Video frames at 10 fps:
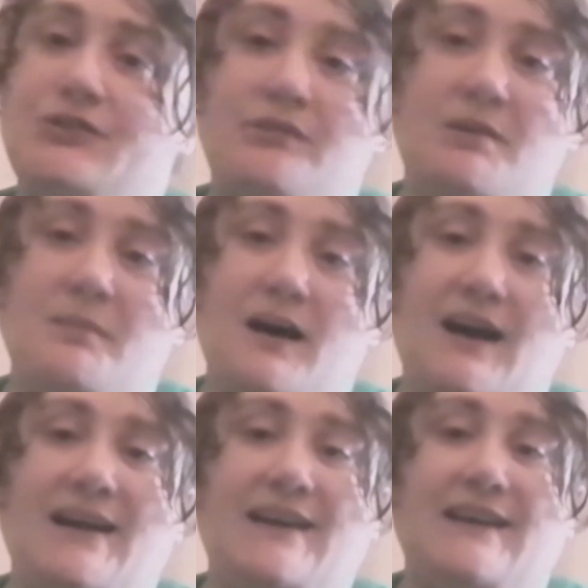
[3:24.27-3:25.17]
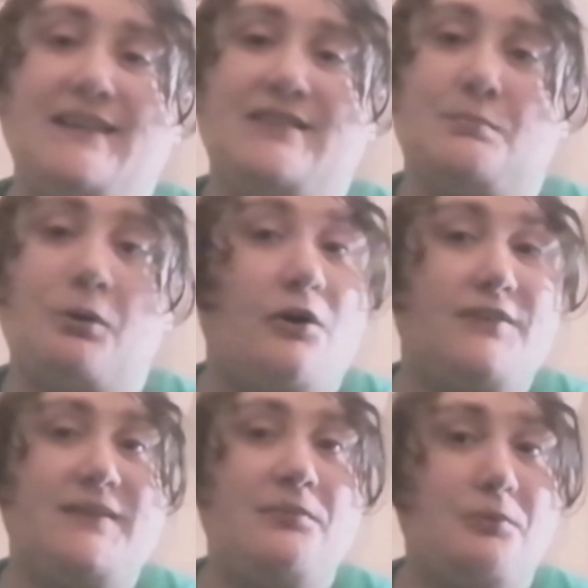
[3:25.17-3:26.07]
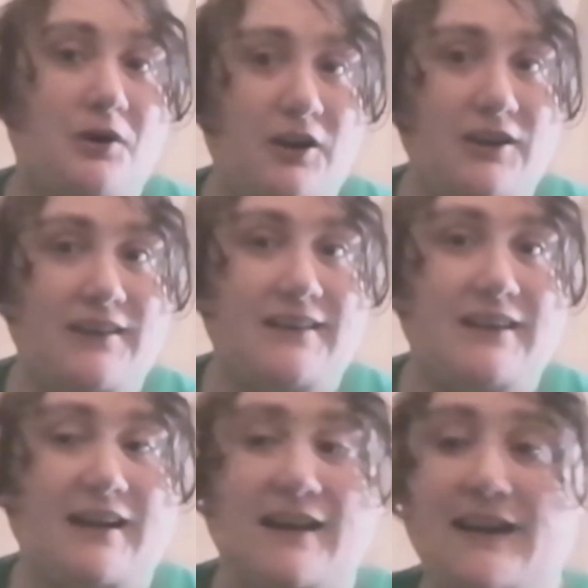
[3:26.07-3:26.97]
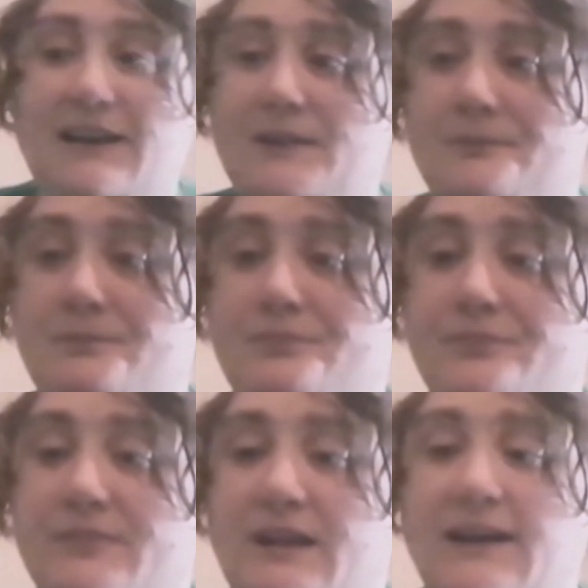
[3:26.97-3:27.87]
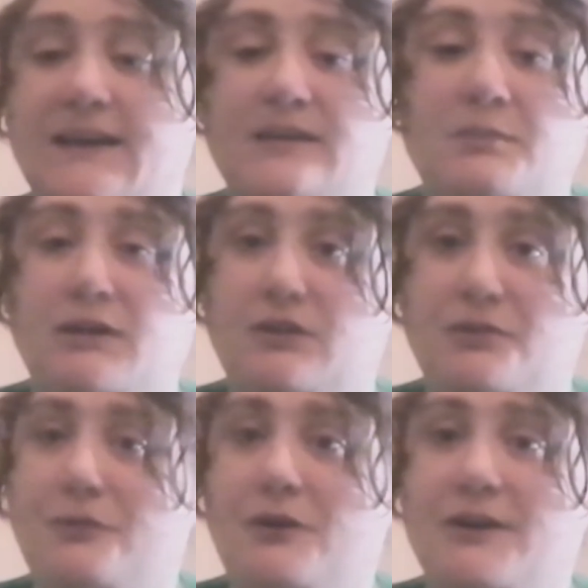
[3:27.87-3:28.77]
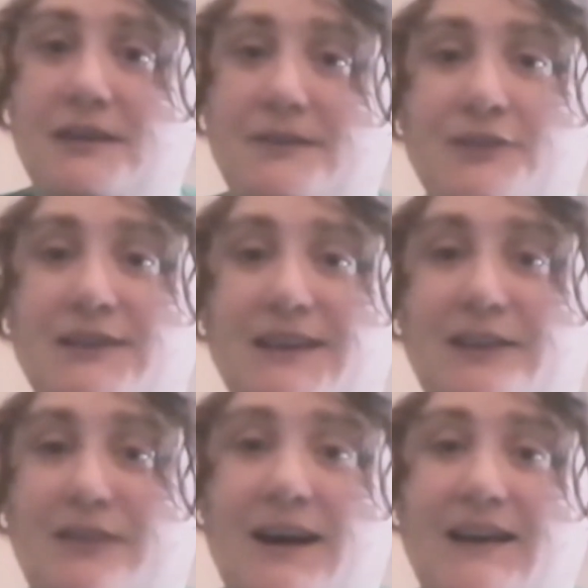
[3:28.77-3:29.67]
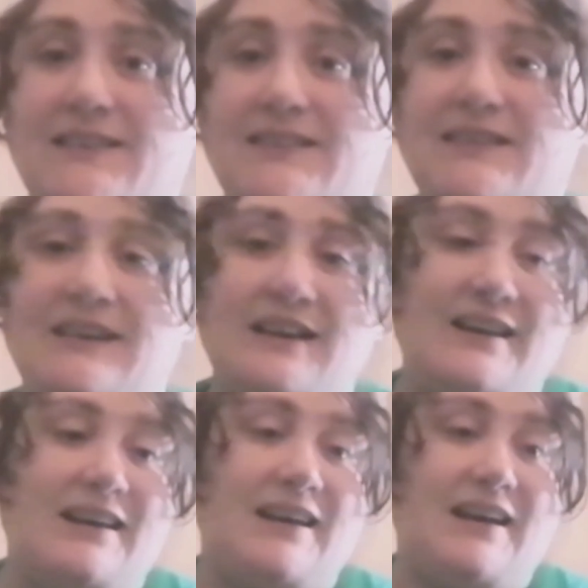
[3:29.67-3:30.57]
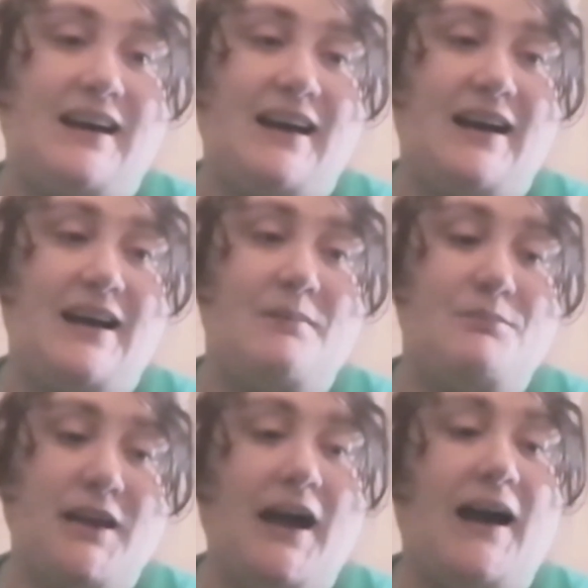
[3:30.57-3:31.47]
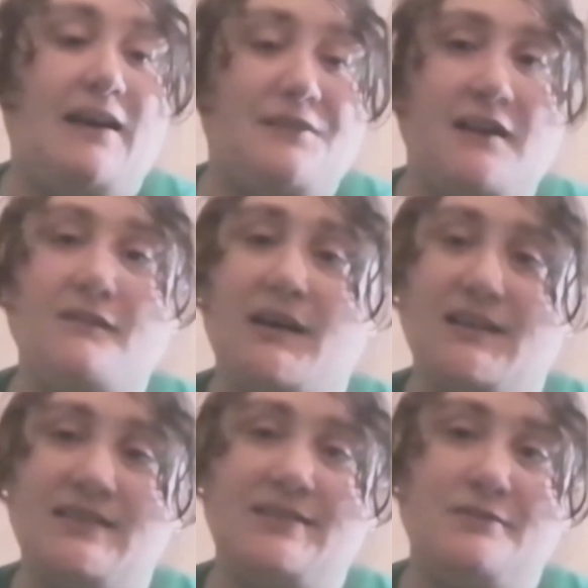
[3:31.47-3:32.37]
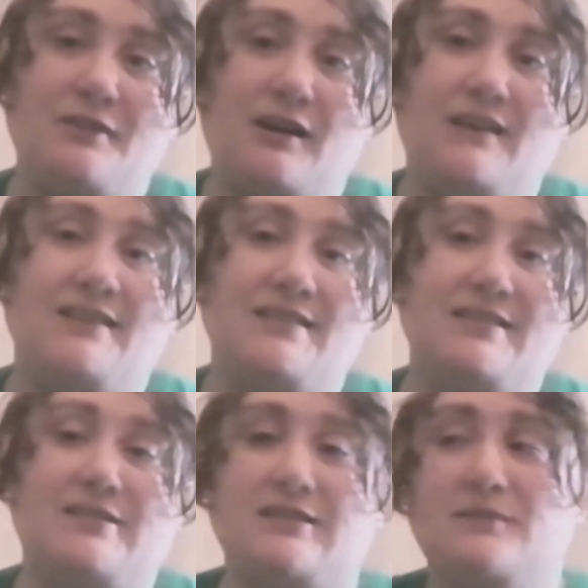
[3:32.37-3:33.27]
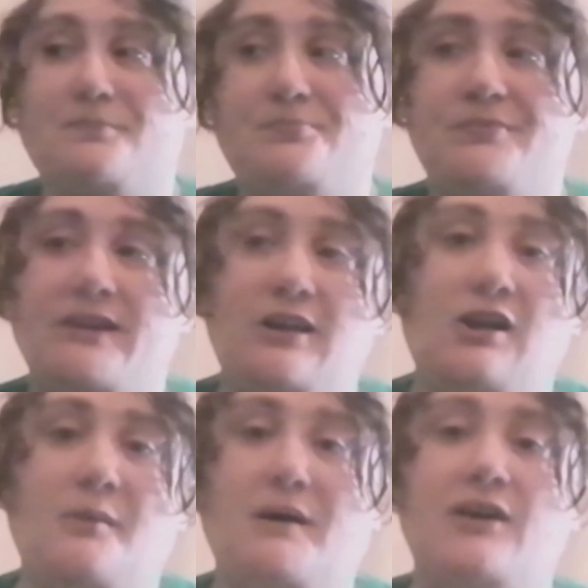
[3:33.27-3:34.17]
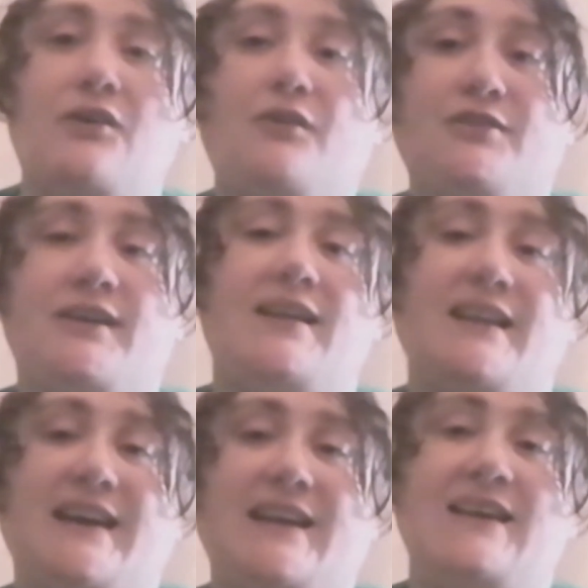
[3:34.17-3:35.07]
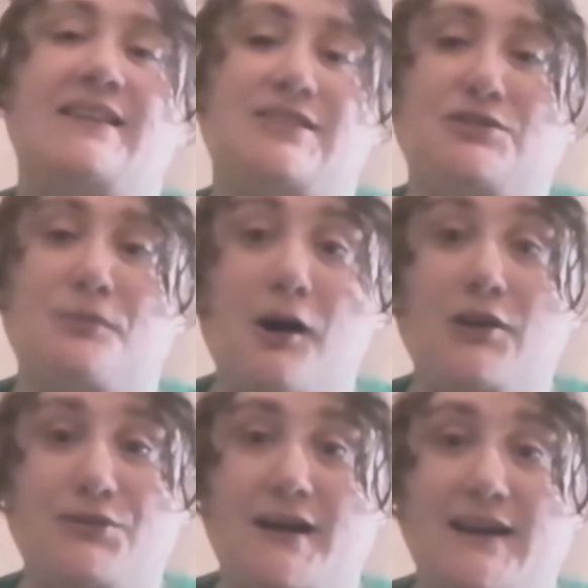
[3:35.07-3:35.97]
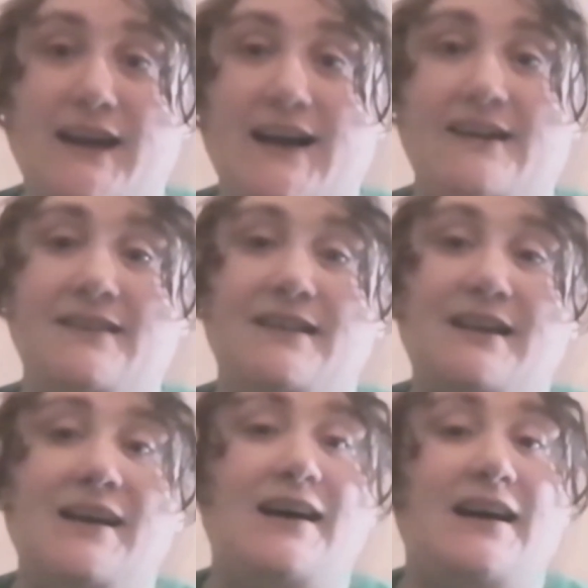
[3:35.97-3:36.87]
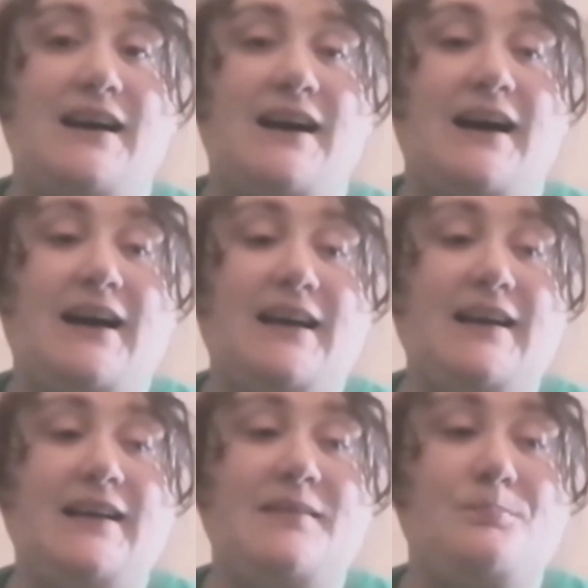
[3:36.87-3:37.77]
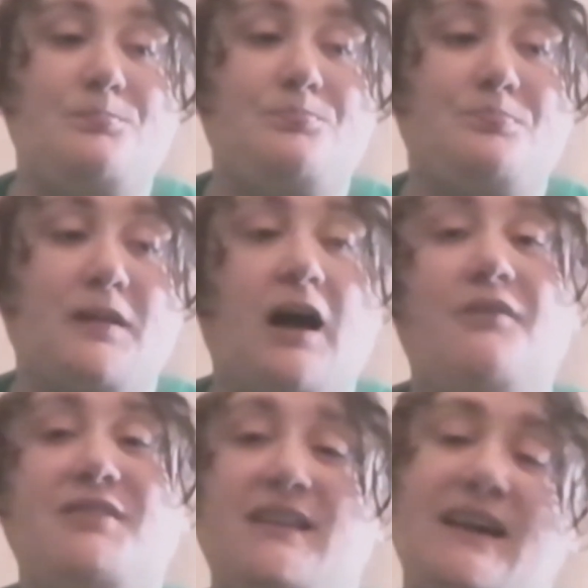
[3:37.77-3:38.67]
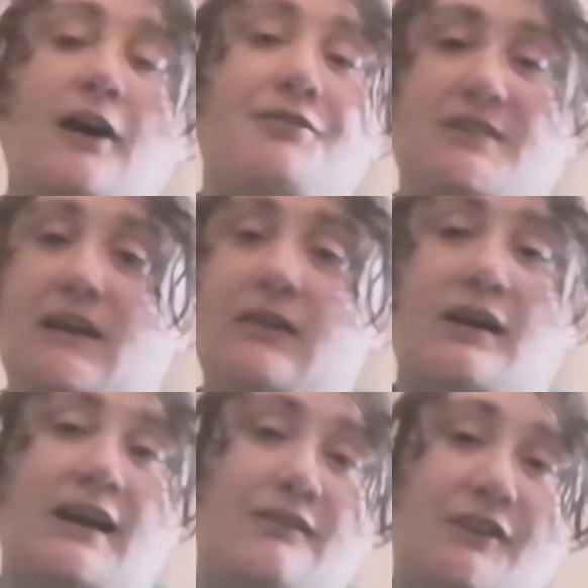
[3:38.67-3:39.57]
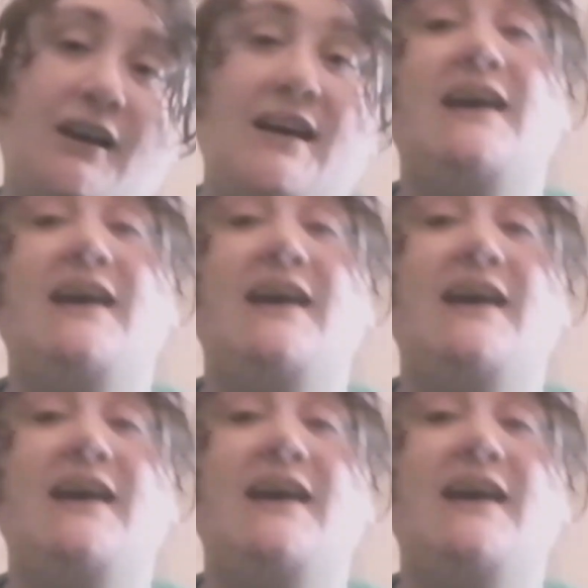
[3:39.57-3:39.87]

doing my supportive work, like my youth work and things like that. I think that's what a lot of my goals are leaning towards right now. Obviously, you got like the